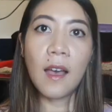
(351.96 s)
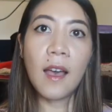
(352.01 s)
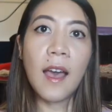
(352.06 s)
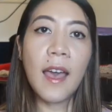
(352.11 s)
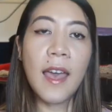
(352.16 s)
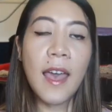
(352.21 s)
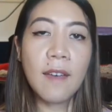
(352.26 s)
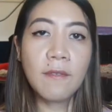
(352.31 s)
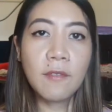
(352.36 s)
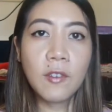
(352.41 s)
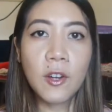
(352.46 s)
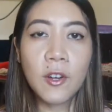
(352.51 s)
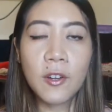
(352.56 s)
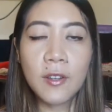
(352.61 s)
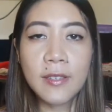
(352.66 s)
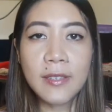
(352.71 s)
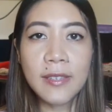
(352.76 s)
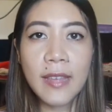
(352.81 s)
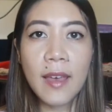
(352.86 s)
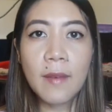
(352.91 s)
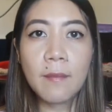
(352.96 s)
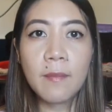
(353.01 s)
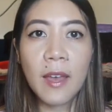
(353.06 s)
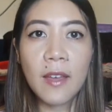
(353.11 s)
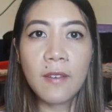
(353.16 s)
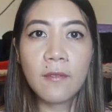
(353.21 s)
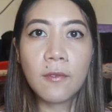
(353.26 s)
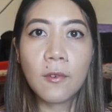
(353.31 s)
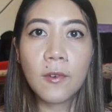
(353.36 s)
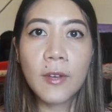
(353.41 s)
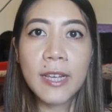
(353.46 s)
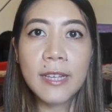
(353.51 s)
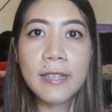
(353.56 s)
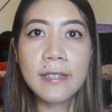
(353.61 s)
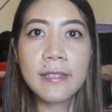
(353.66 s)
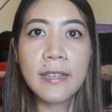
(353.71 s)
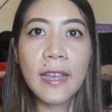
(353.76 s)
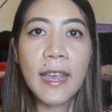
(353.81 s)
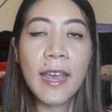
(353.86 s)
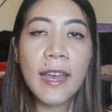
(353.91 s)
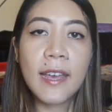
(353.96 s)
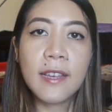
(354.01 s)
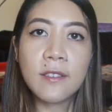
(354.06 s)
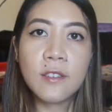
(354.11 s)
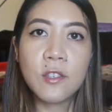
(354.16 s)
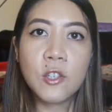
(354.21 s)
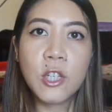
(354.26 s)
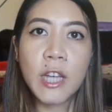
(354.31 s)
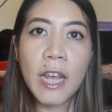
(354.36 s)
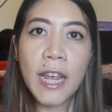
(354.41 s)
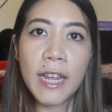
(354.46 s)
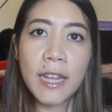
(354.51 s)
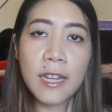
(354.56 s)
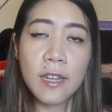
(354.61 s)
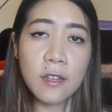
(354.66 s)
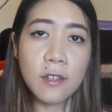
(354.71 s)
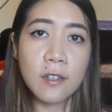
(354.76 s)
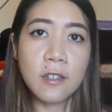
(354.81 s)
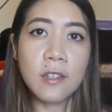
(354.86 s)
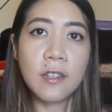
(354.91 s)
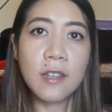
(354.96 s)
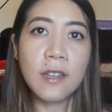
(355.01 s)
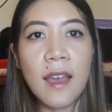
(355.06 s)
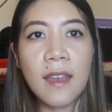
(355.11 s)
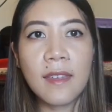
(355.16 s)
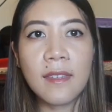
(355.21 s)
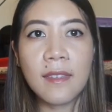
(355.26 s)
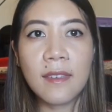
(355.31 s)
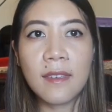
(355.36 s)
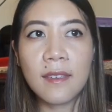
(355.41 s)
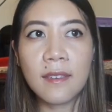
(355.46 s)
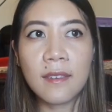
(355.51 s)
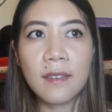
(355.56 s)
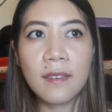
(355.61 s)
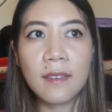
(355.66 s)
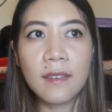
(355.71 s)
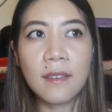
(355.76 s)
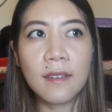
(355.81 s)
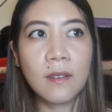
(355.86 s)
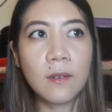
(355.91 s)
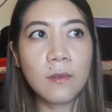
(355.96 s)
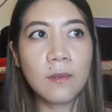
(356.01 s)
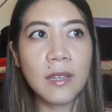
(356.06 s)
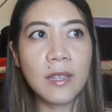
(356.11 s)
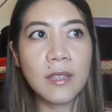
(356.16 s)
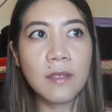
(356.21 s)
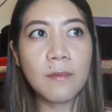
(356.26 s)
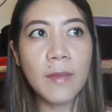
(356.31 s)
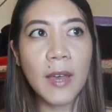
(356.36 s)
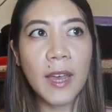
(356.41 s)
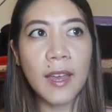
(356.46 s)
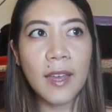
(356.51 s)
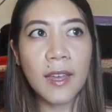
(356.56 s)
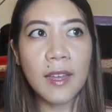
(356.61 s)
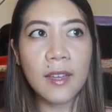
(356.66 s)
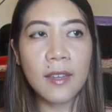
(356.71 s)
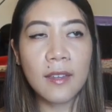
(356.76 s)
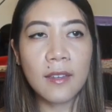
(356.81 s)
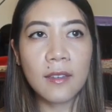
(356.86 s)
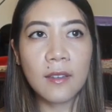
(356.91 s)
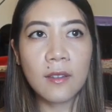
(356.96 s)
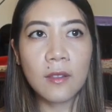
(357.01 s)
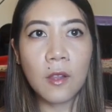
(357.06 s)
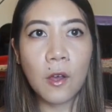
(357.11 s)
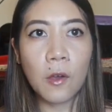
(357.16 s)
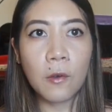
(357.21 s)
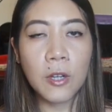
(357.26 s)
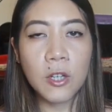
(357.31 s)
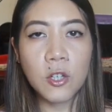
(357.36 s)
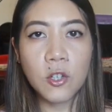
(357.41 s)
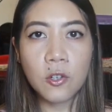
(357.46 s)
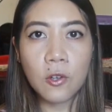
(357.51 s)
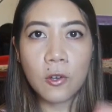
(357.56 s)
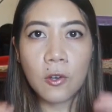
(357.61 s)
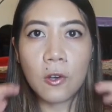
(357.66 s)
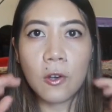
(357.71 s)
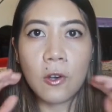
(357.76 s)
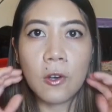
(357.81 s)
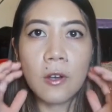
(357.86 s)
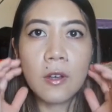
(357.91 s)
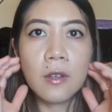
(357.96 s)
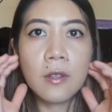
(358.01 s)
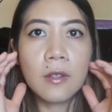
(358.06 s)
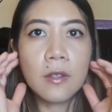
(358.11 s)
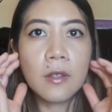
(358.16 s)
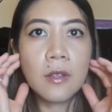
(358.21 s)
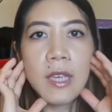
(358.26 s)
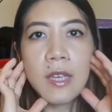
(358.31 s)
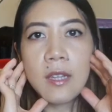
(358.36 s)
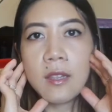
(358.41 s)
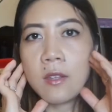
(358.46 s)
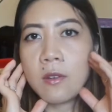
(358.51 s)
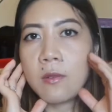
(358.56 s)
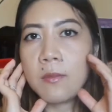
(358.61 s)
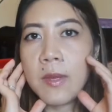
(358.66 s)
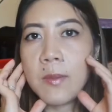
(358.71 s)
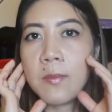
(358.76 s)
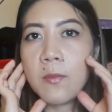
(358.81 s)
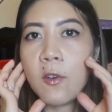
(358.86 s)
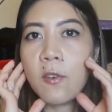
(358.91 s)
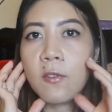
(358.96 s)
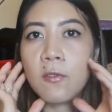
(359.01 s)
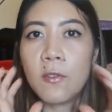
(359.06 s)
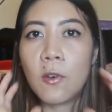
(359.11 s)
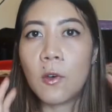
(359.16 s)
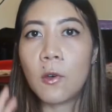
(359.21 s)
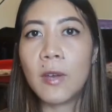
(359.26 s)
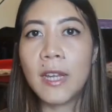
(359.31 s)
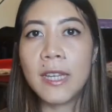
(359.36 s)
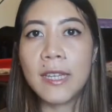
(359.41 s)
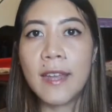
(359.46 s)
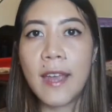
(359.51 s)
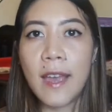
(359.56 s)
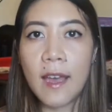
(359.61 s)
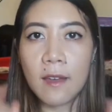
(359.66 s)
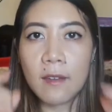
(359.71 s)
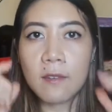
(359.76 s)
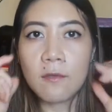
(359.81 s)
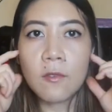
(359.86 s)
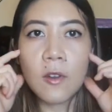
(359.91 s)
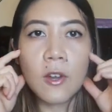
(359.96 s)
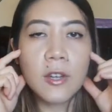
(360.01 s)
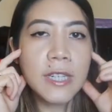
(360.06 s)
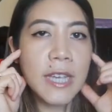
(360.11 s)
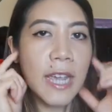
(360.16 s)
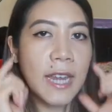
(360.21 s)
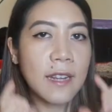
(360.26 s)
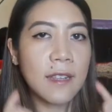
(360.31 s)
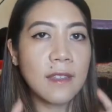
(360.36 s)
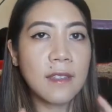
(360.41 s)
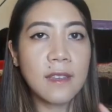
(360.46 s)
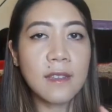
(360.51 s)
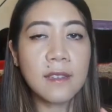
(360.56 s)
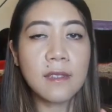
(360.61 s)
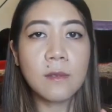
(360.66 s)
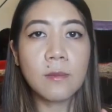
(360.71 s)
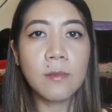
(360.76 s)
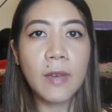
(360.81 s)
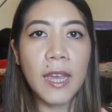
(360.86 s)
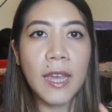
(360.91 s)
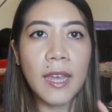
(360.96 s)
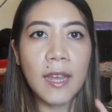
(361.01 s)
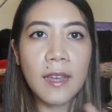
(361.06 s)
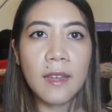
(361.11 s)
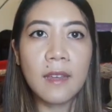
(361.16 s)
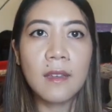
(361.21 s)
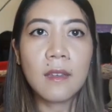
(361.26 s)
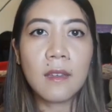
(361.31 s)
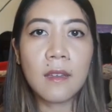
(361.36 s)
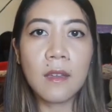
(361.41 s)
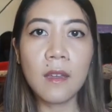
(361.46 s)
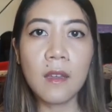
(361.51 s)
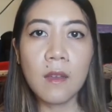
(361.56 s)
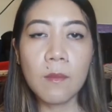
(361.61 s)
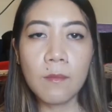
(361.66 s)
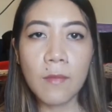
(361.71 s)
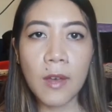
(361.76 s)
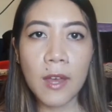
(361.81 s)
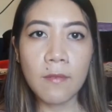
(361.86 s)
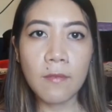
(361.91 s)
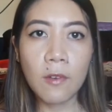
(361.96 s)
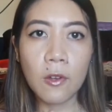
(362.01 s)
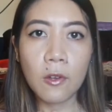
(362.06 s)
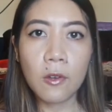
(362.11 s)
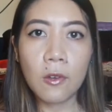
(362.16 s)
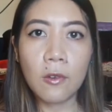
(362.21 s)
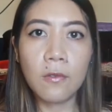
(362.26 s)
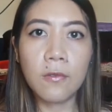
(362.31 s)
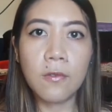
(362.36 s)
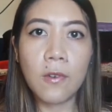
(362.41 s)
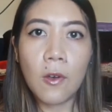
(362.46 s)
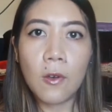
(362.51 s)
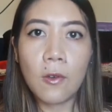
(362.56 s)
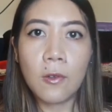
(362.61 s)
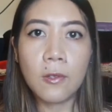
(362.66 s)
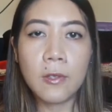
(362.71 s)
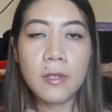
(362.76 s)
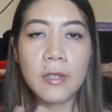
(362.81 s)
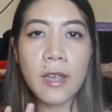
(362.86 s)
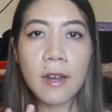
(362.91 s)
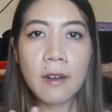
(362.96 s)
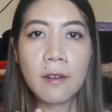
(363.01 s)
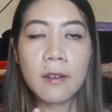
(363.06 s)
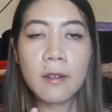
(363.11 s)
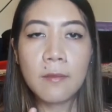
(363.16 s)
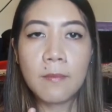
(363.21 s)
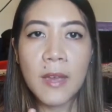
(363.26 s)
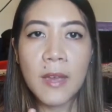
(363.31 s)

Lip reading: I have noticed that my voice has changed. I think with my lower jaw being a little bit more forward now and rotated this way, my vocal folds are in a